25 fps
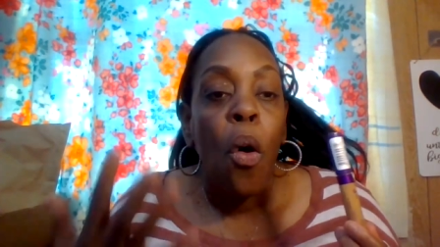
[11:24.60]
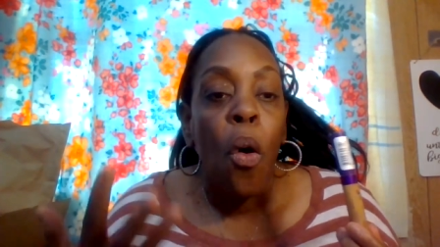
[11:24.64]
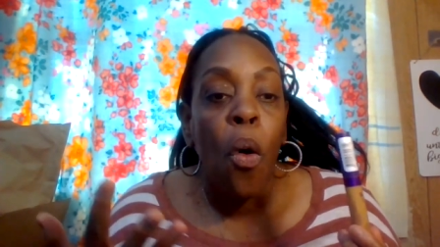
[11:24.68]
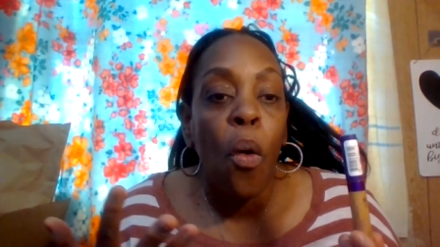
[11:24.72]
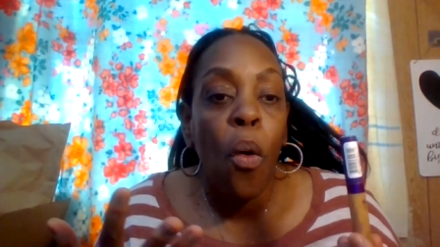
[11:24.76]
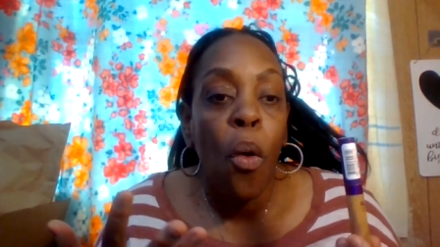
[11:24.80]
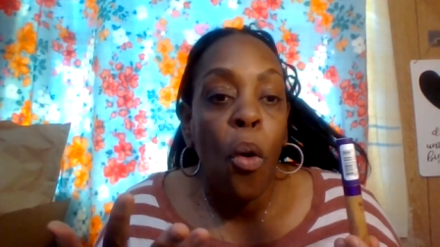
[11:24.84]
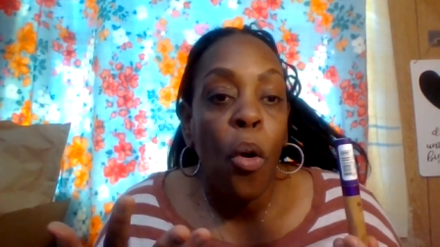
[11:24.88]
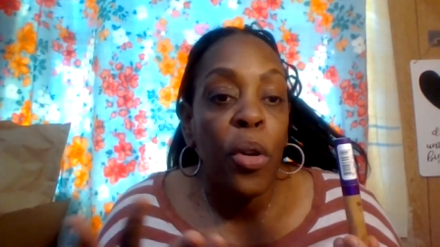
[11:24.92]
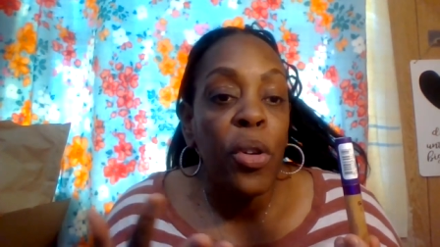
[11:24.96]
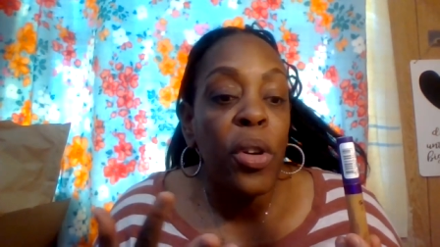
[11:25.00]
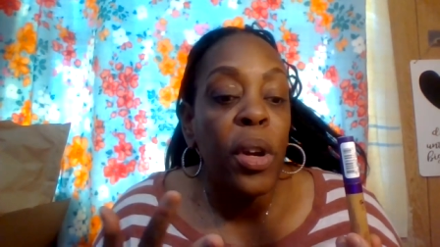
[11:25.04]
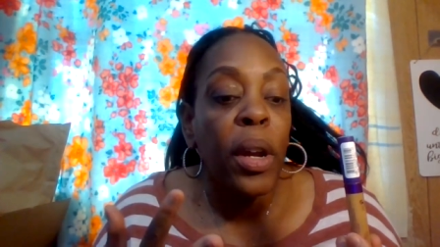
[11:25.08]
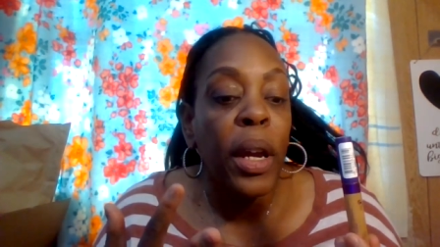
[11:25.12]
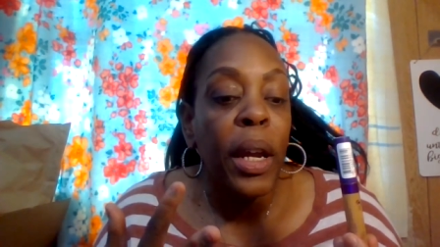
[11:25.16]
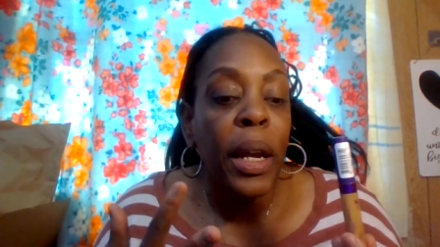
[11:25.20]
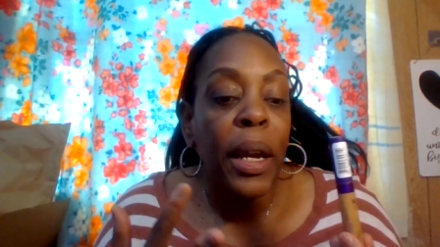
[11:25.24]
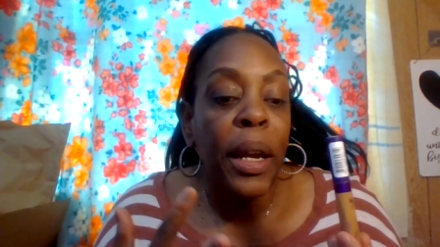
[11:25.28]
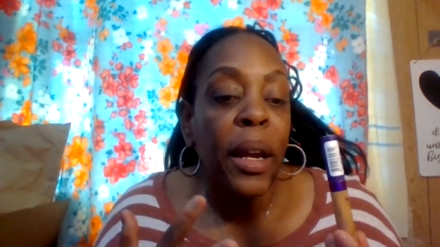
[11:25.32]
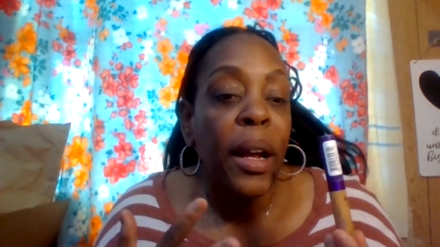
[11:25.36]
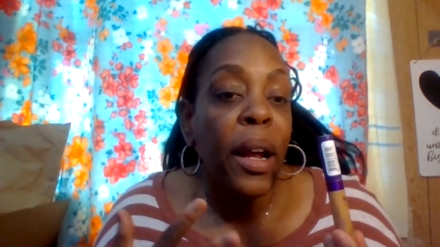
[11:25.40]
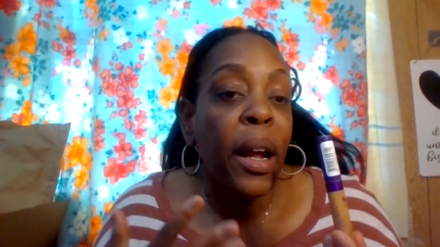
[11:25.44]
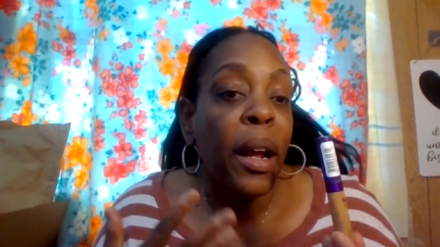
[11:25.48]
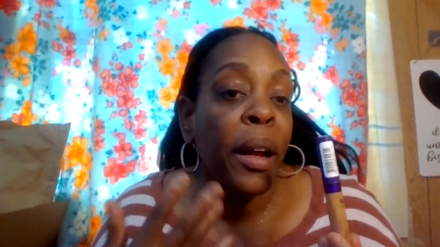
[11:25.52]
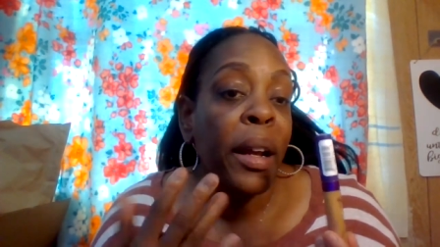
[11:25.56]
or you can
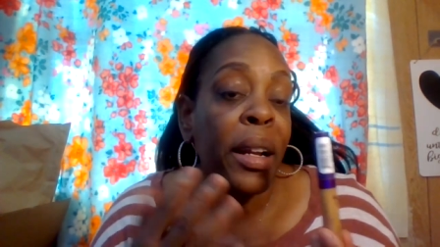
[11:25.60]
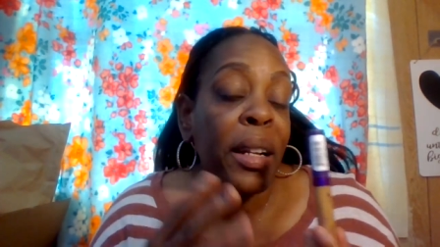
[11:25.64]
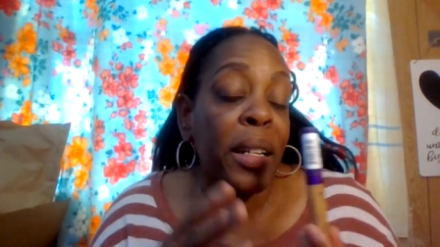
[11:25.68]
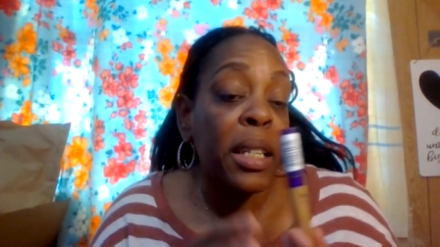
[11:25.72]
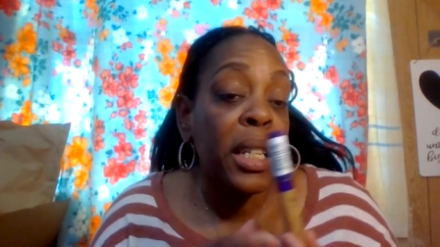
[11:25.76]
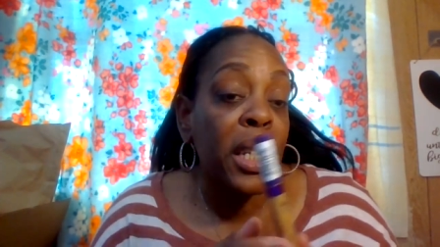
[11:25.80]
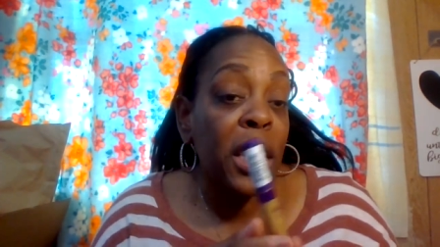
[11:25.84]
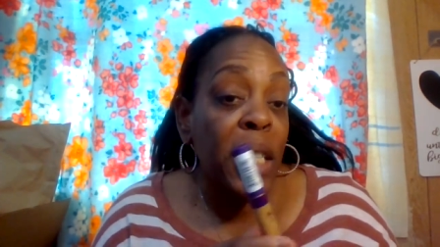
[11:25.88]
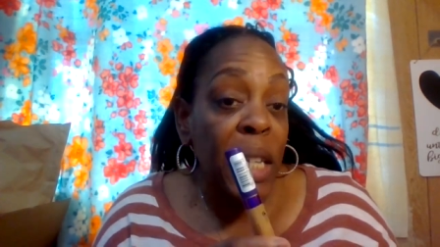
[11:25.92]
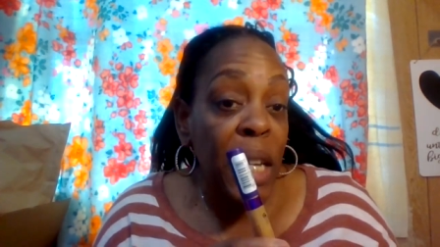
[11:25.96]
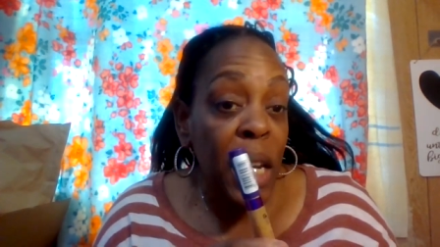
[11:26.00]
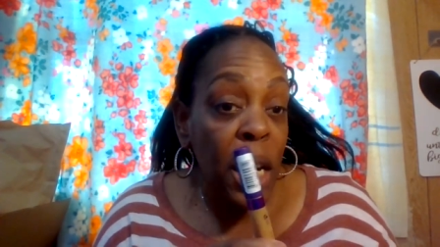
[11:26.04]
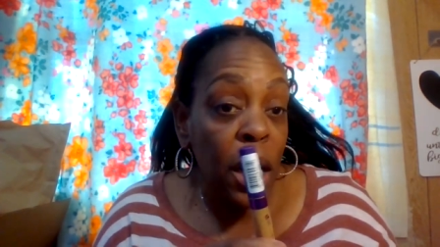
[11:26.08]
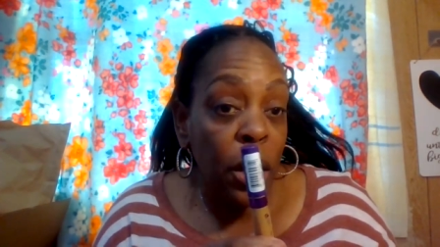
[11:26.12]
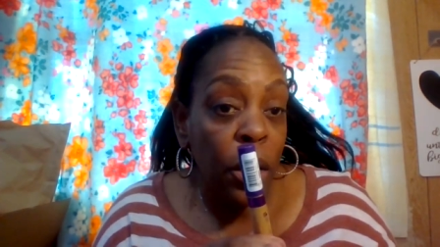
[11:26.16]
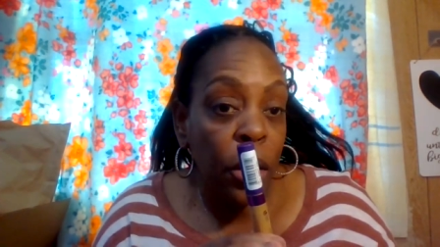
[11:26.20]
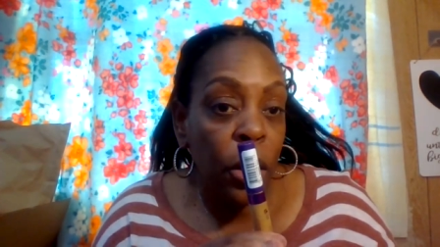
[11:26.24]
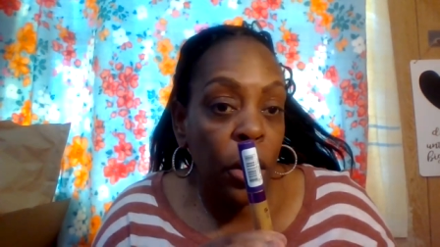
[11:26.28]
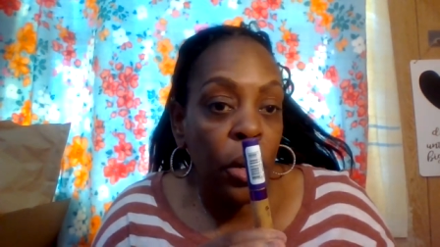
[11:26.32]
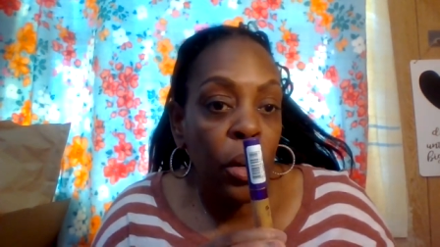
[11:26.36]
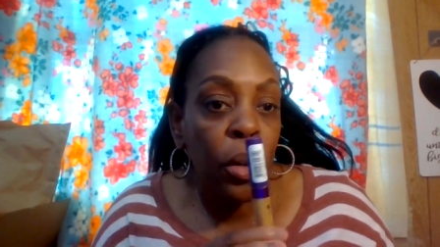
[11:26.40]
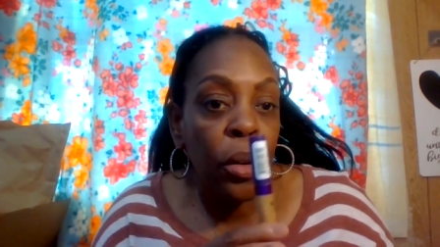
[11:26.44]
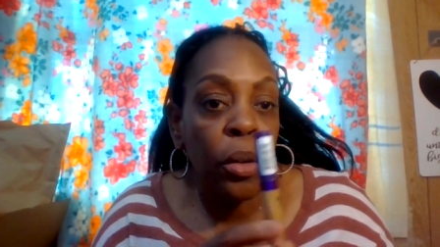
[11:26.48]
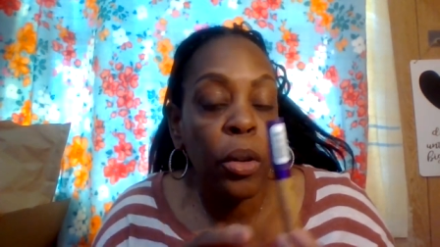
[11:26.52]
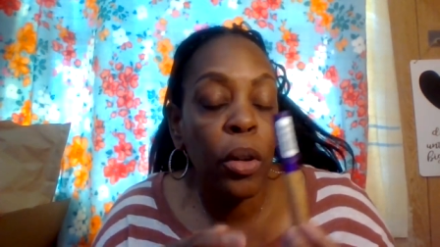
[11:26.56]
get a concealer